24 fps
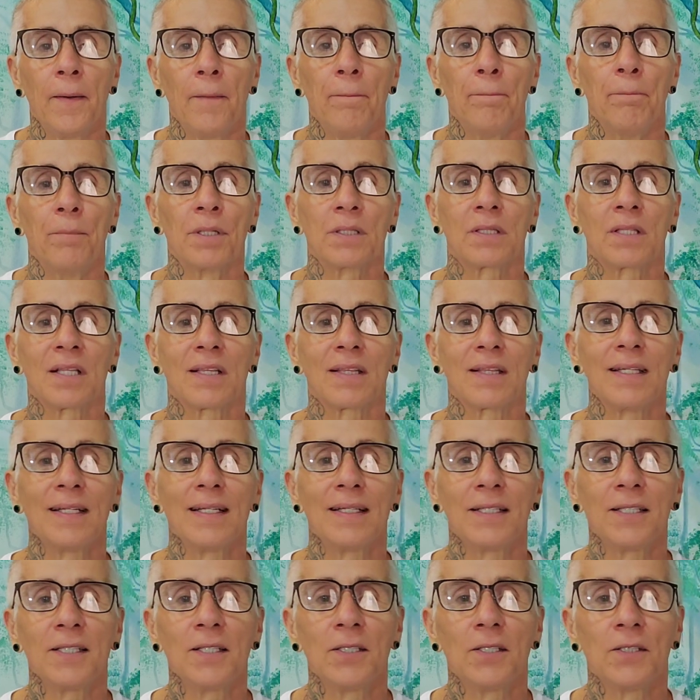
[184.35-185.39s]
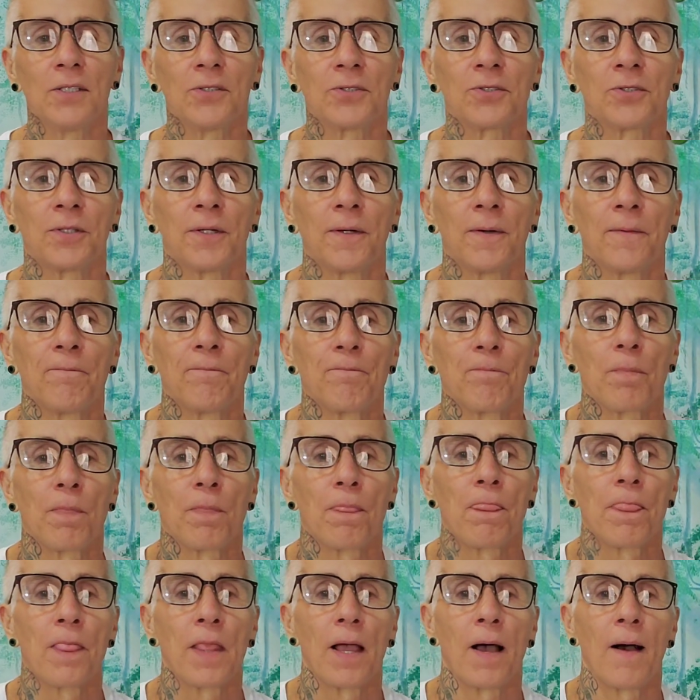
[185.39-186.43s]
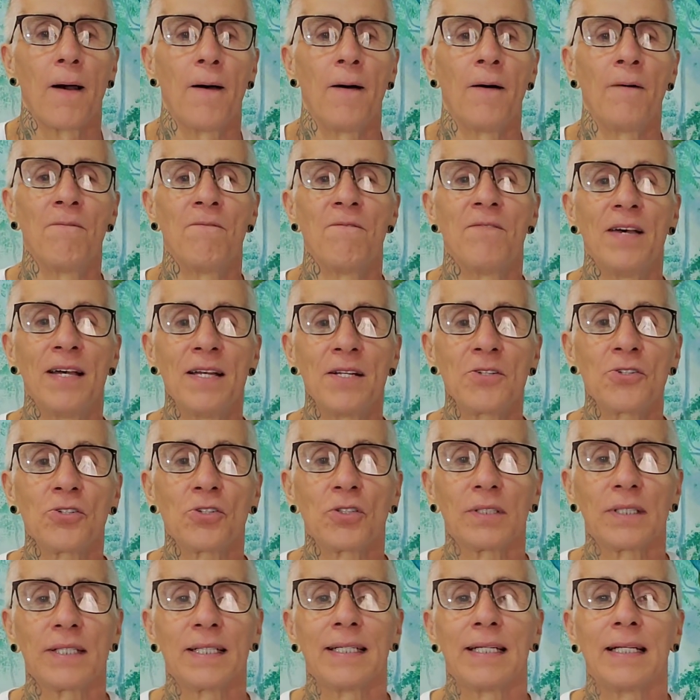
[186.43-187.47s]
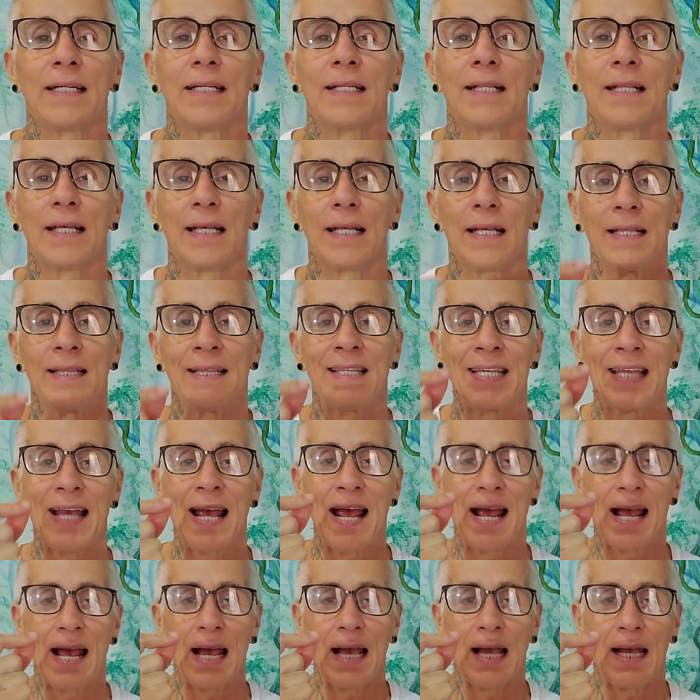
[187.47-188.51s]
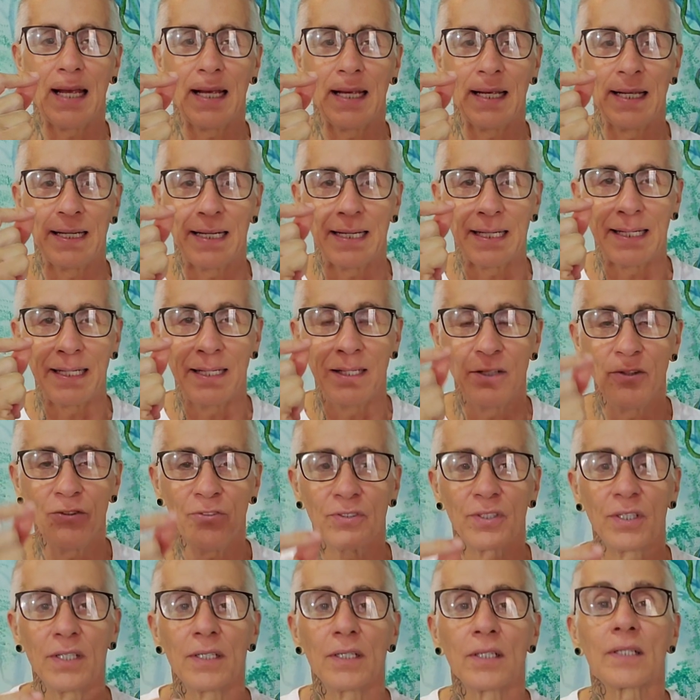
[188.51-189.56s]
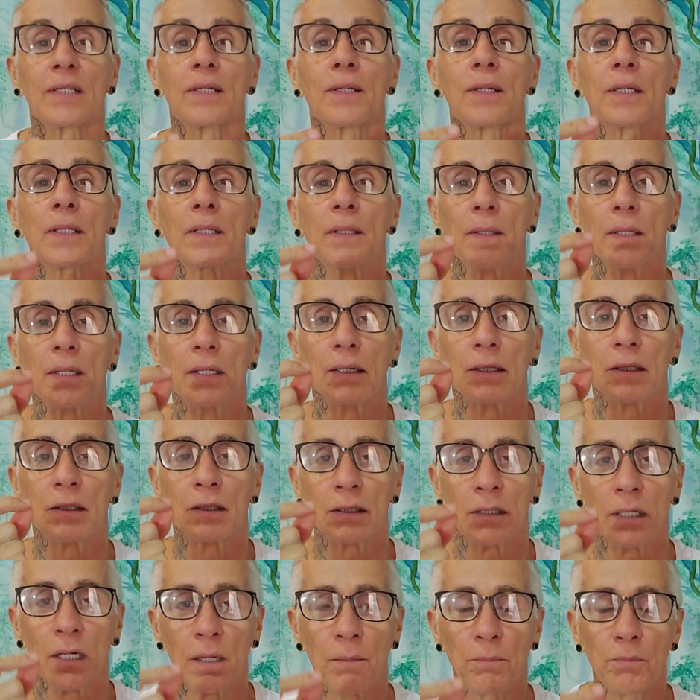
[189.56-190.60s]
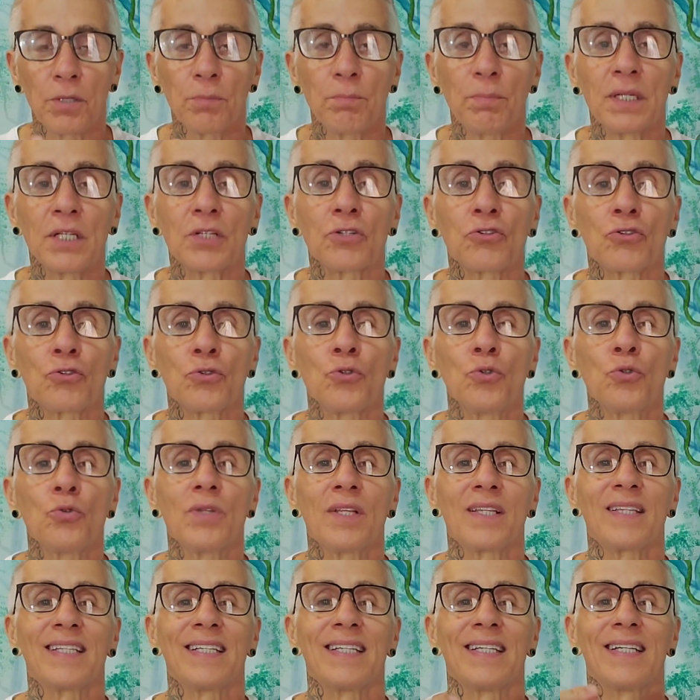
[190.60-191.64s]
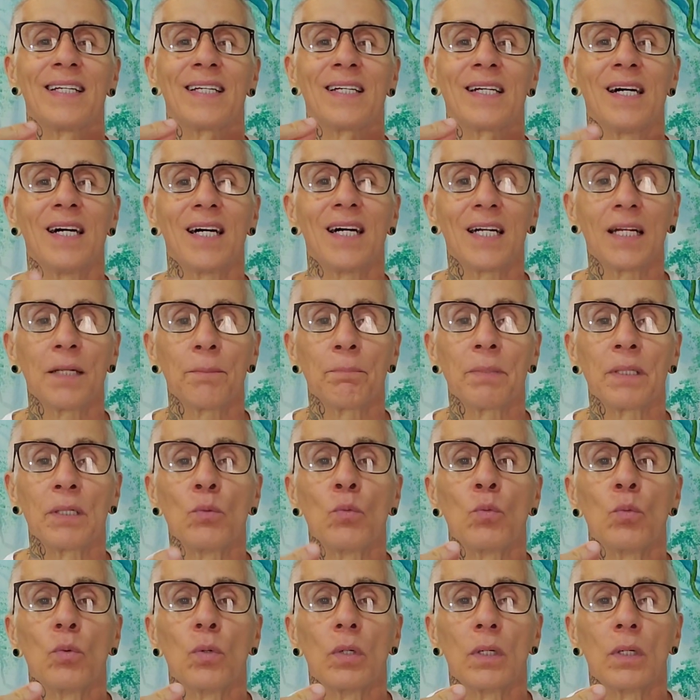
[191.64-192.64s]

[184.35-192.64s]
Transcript: But the thing is, eventually it is going to come to be true that the economy